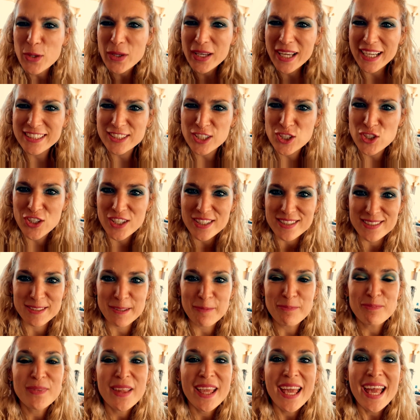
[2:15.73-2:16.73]
you get the gist.
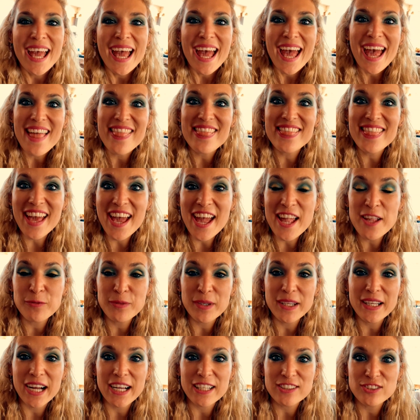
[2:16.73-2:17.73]
And then
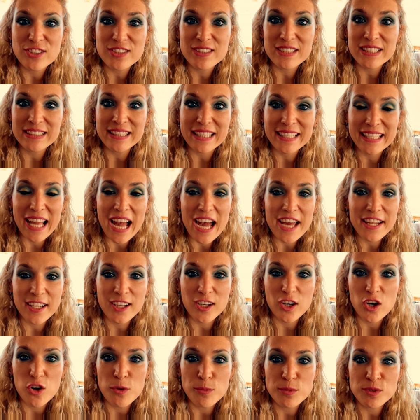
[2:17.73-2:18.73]
we got to see the
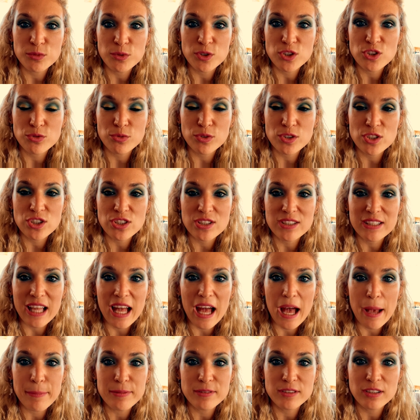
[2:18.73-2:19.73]
catacombs, which were just
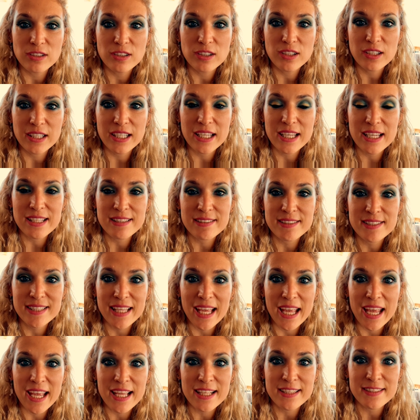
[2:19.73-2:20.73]
absolutely
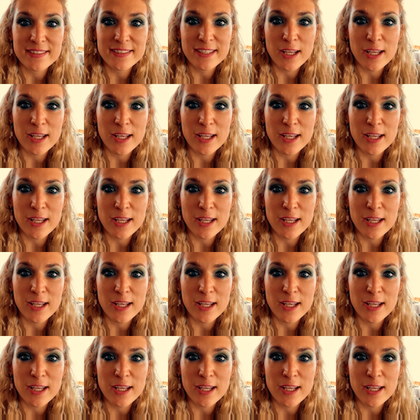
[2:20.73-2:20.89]
insane.